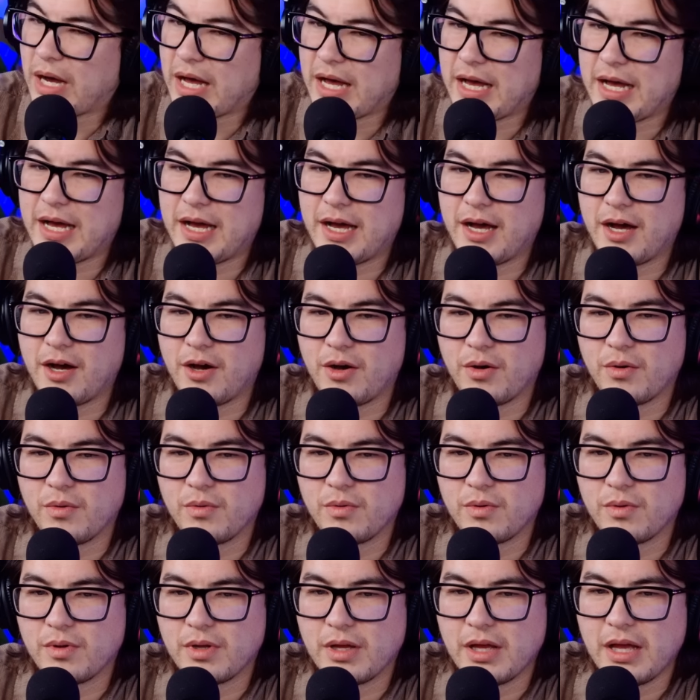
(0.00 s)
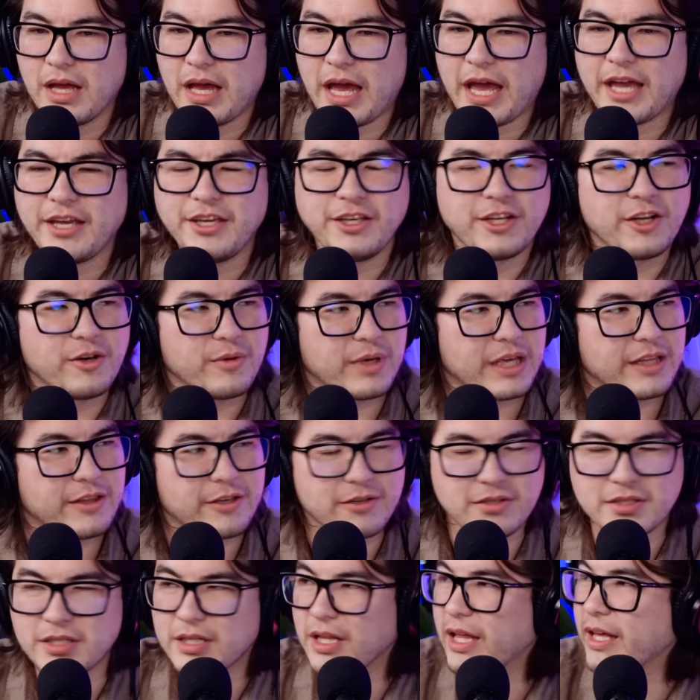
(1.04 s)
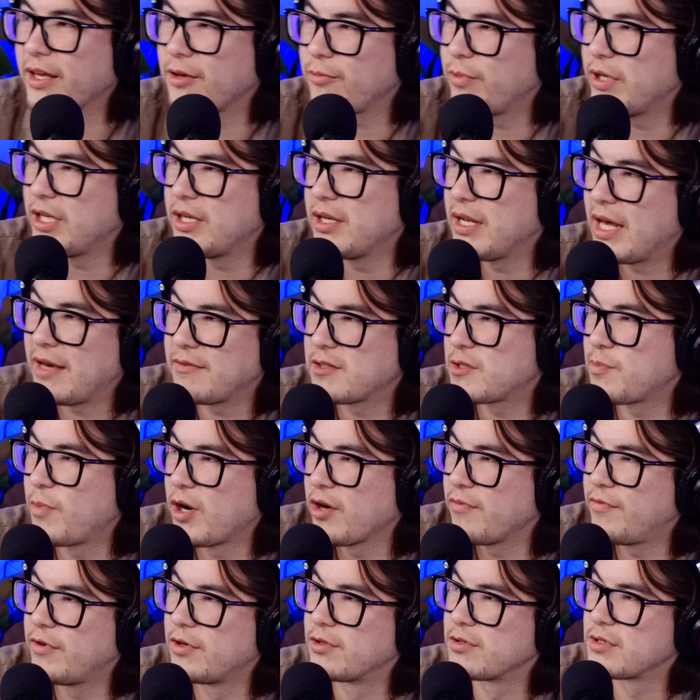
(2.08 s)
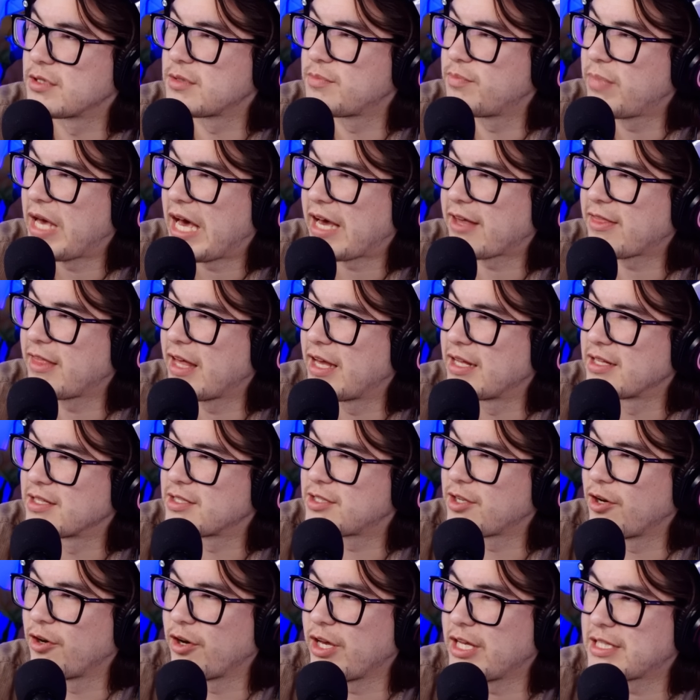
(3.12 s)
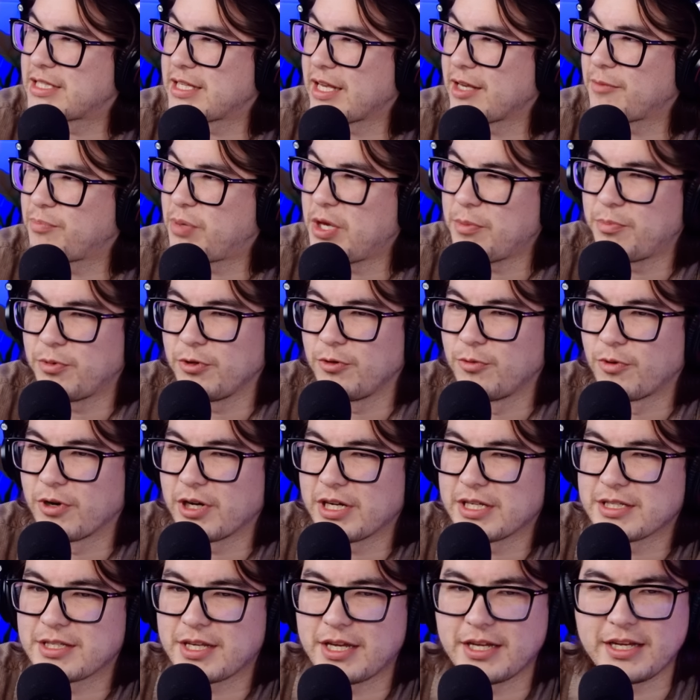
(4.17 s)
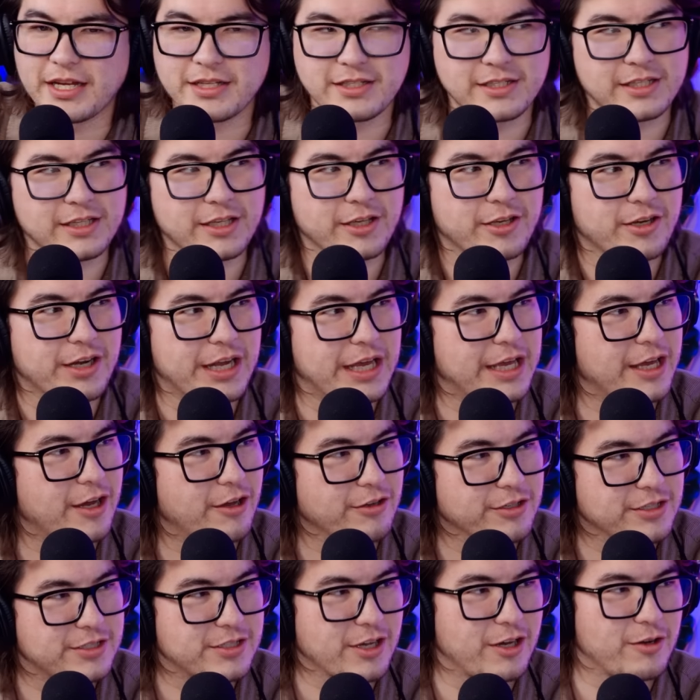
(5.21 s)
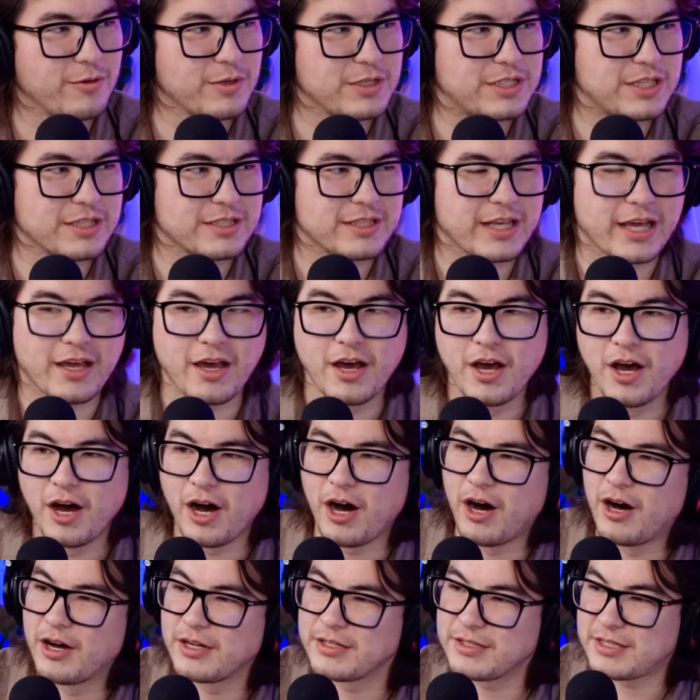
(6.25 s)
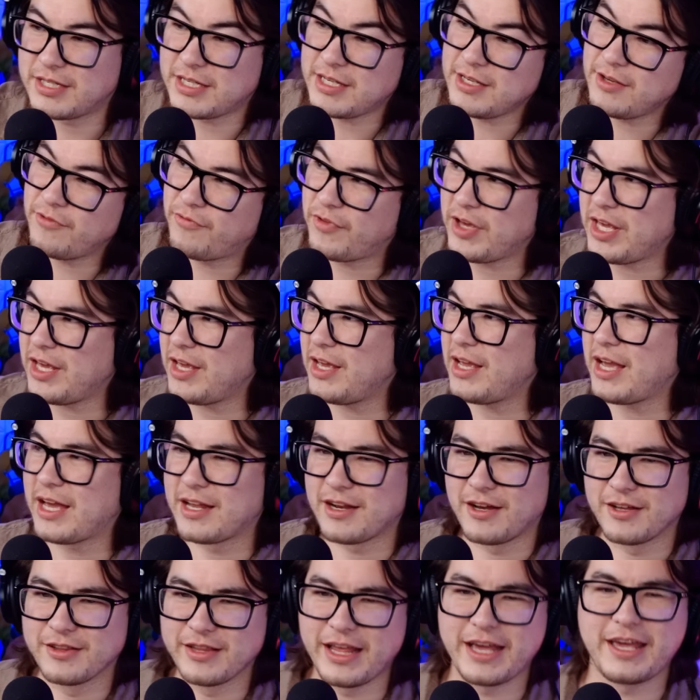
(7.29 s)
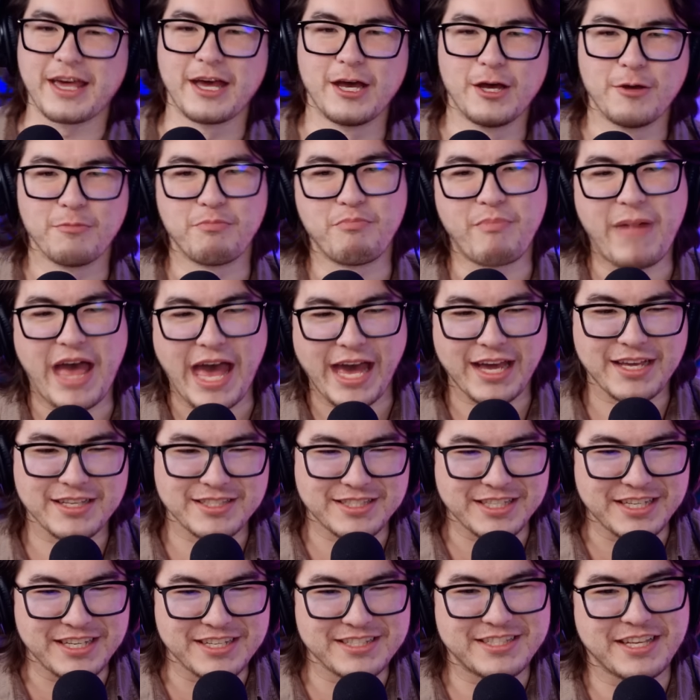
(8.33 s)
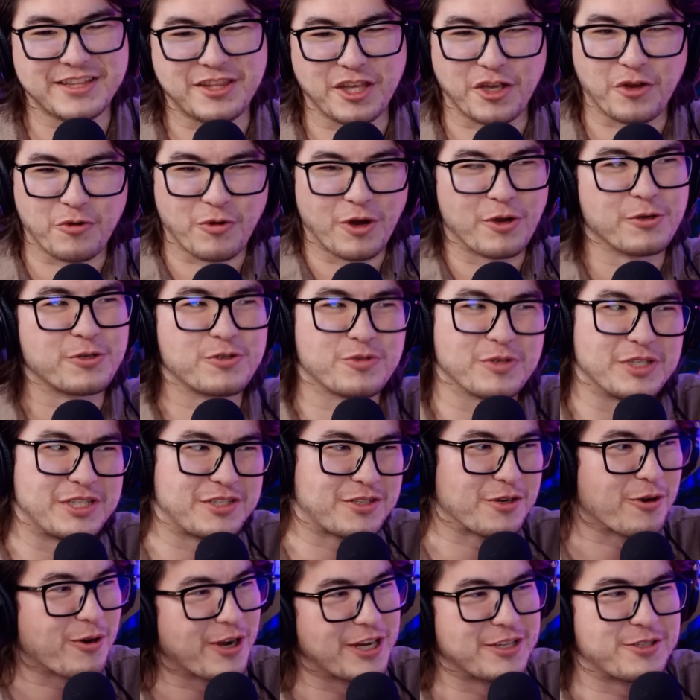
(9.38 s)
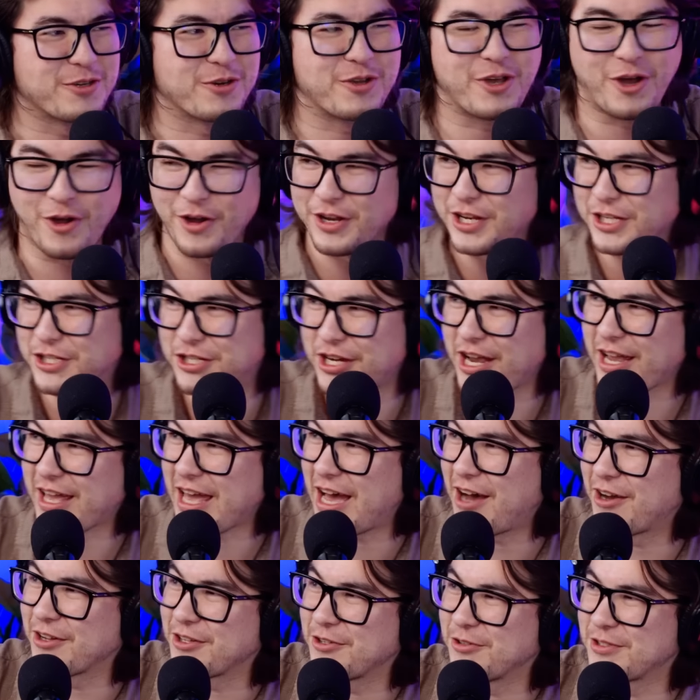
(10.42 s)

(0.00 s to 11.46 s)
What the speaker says: Wow. And in those, we didn't have smartphones back then. So it's people weren't as connected to the internet. All you saw was just on TV and on magazines at the grocery store as you're going to check out.